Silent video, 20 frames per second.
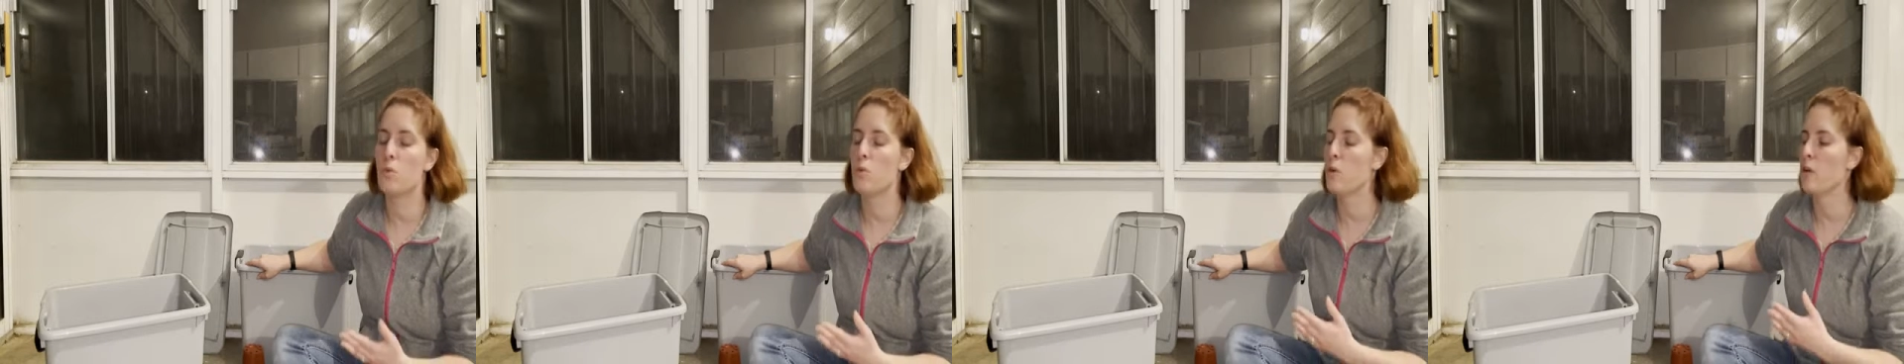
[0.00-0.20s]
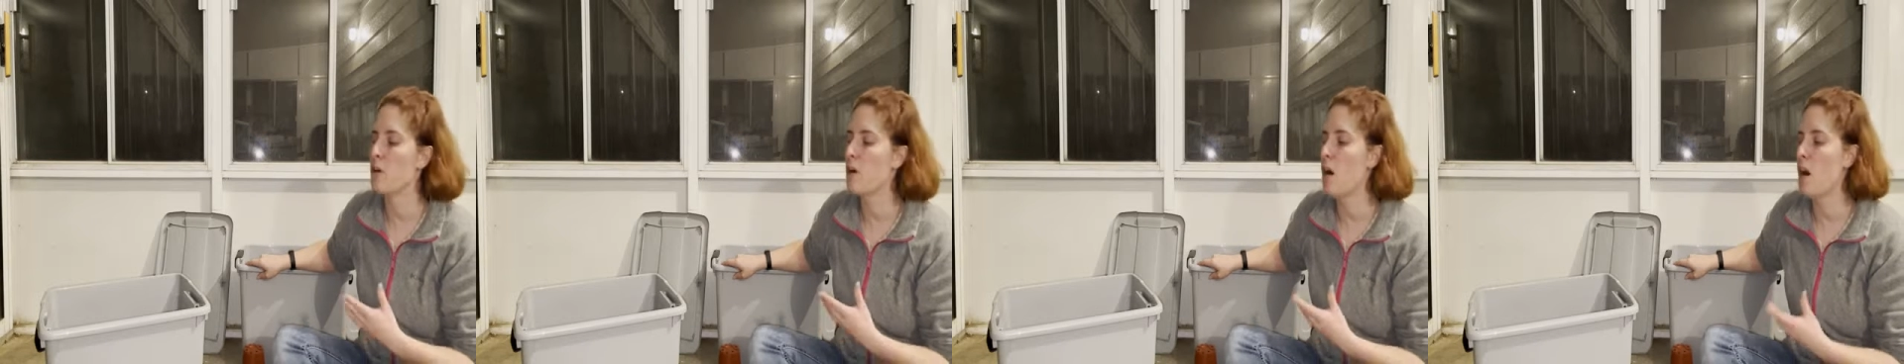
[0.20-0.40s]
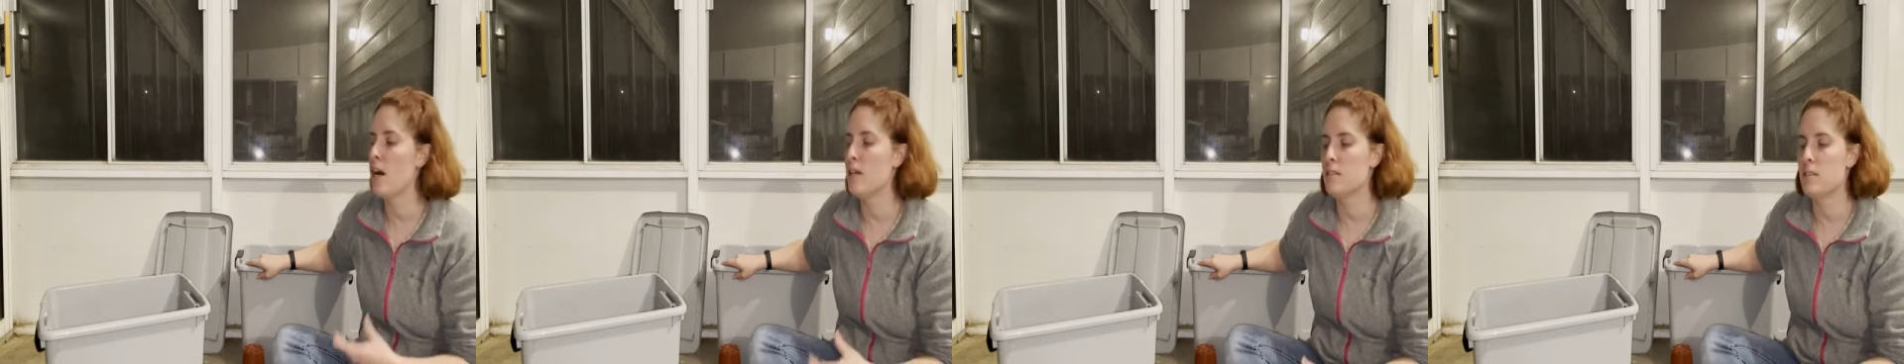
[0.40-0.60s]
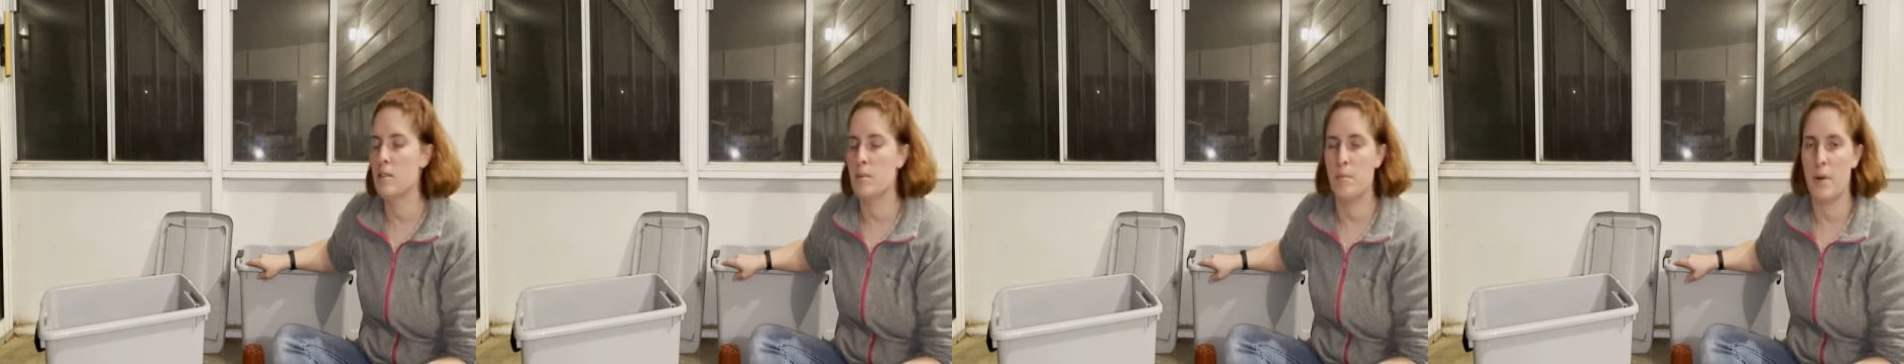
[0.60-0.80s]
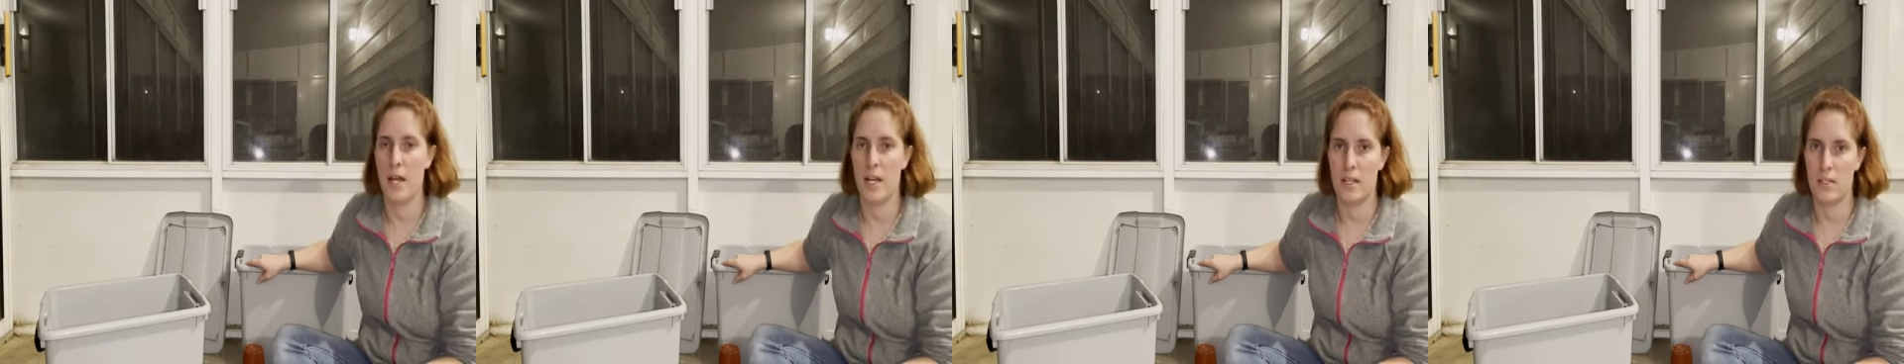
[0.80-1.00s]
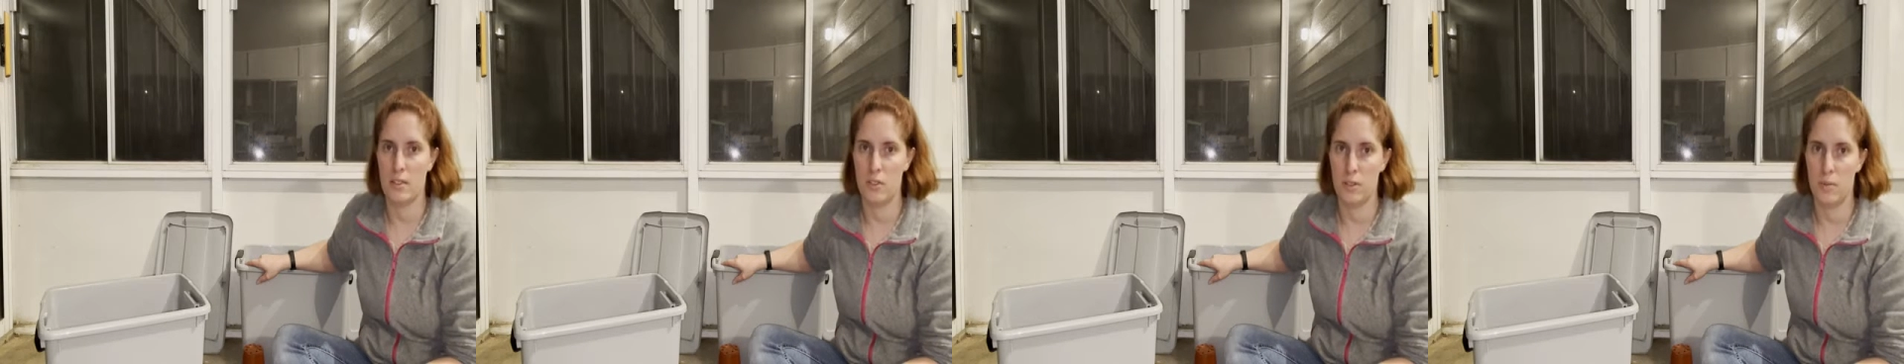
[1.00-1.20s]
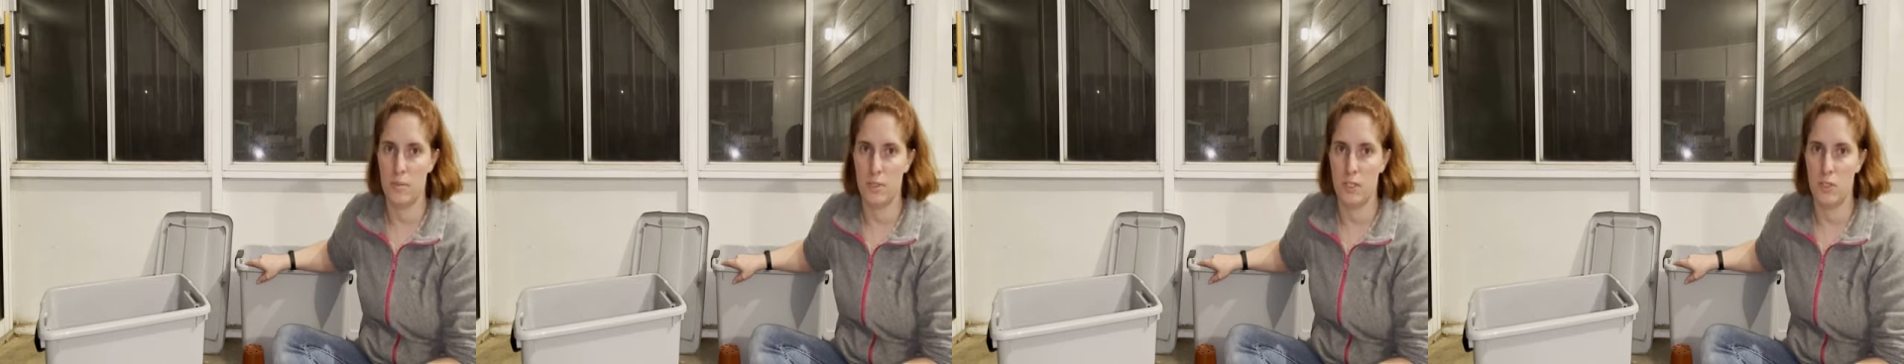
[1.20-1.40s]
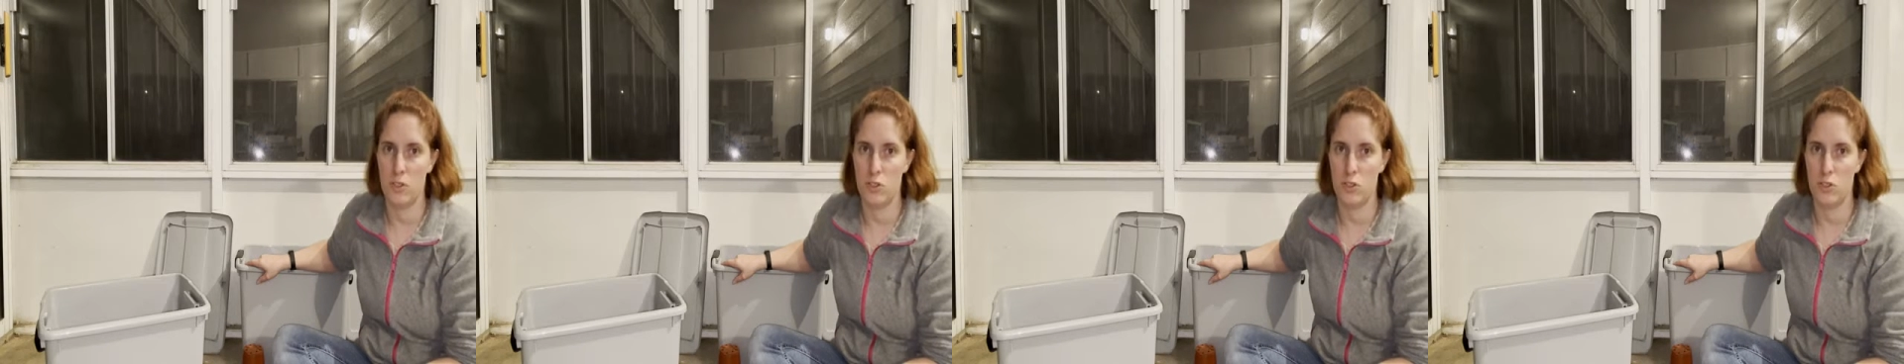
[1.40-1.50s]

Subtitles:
or cause the bedding to be